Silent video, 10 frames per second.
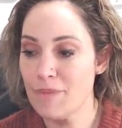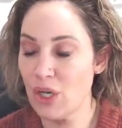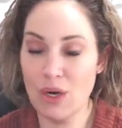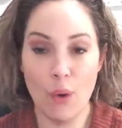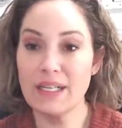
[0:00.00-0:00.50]

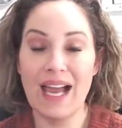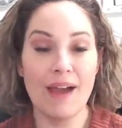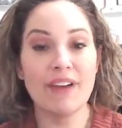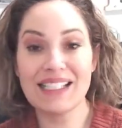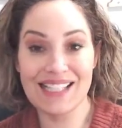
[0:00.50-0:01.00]
they're going to
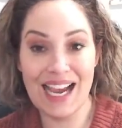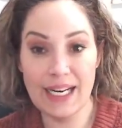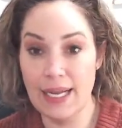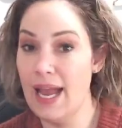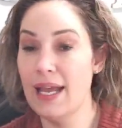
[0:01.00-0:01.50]
have
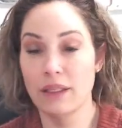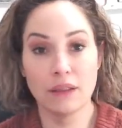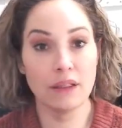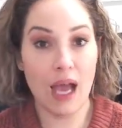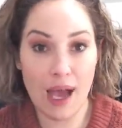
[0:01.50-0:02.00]
anxiety. I had
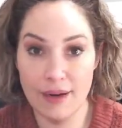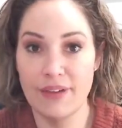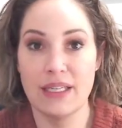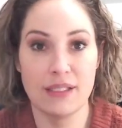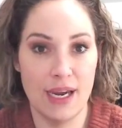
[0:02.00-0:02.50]
a lot of
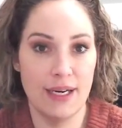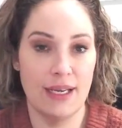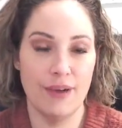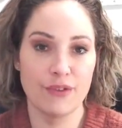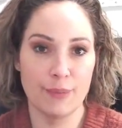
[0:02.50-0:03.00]
anxiety
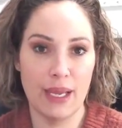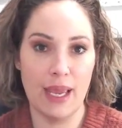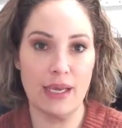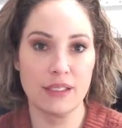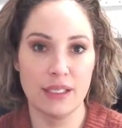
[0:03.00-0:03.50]
after my
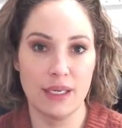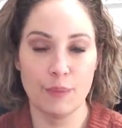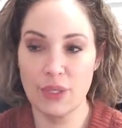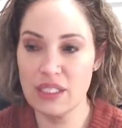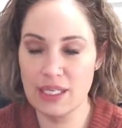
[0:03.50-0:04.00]
accident
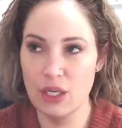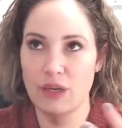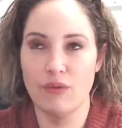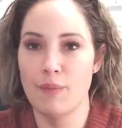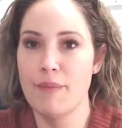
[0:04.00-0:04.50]
because I
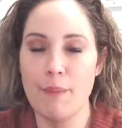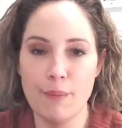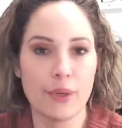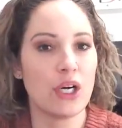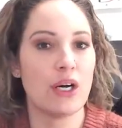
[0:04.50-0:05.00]
couldn't
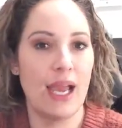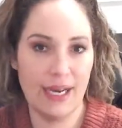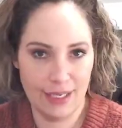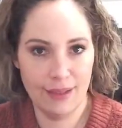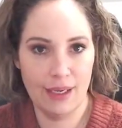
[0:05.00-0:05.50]
remember
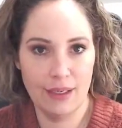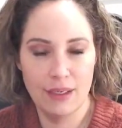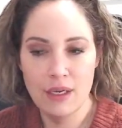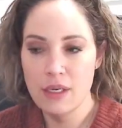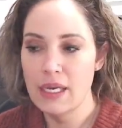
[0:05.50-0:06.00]
anything.
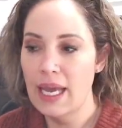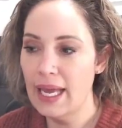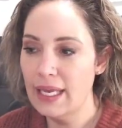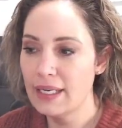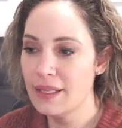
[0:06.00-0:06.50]

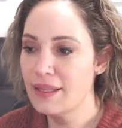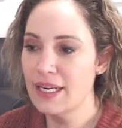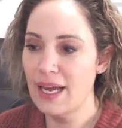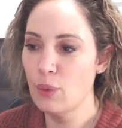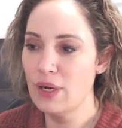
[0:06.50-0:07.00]
And
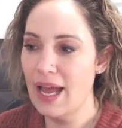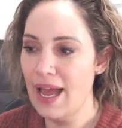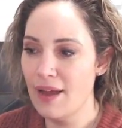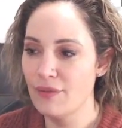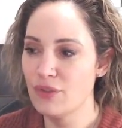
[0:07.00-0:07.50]
then I would
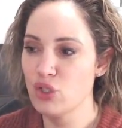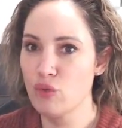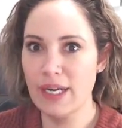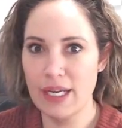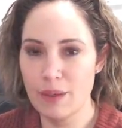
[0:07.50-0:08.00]
have
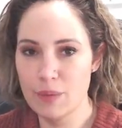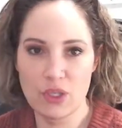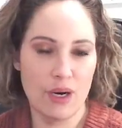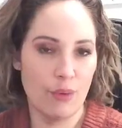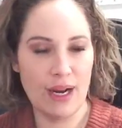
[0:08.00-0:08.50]
dreams,
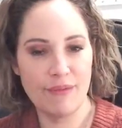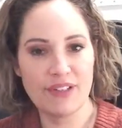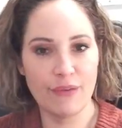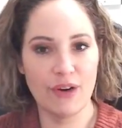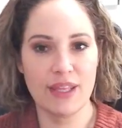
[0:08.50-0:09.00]
or I would have
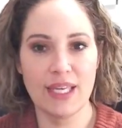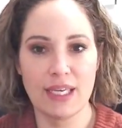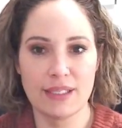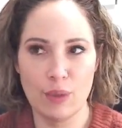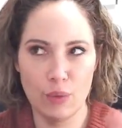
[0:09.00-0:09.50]
different
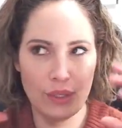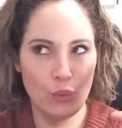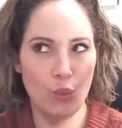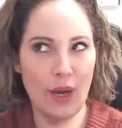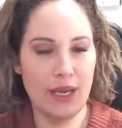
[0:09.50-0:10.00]
things that would
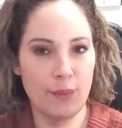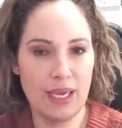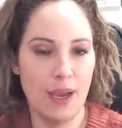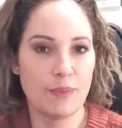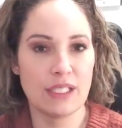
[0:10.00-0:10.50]
wake
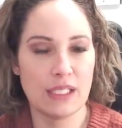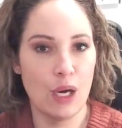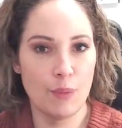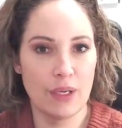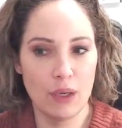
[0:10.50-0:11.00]
me up to
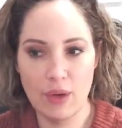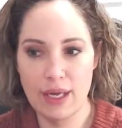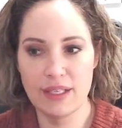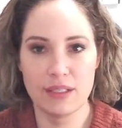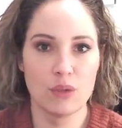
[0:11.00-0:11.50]
tell me,
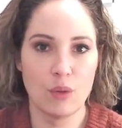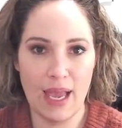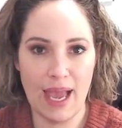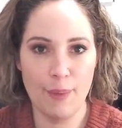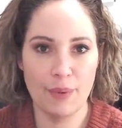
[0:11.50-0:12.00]
okay, this is what
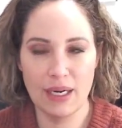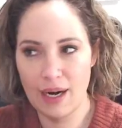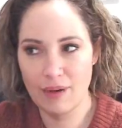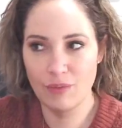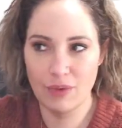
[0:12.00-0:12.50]
happened.
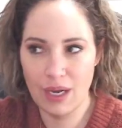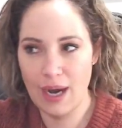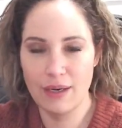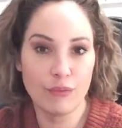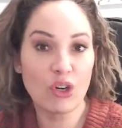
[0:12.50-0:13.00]
And I'd
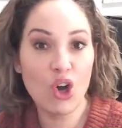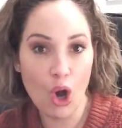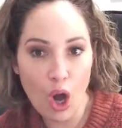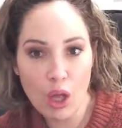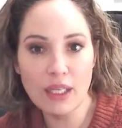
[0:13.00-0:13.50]
kind of
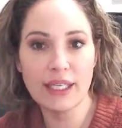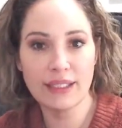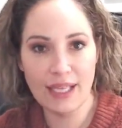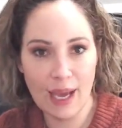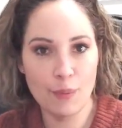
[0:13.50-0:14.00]
recall it
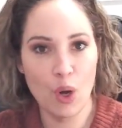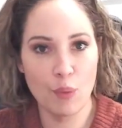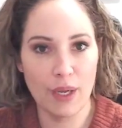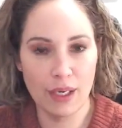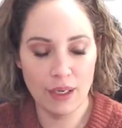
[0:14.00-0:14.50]
at that
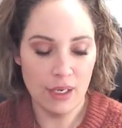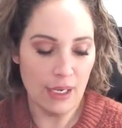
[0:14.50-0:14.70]
moment.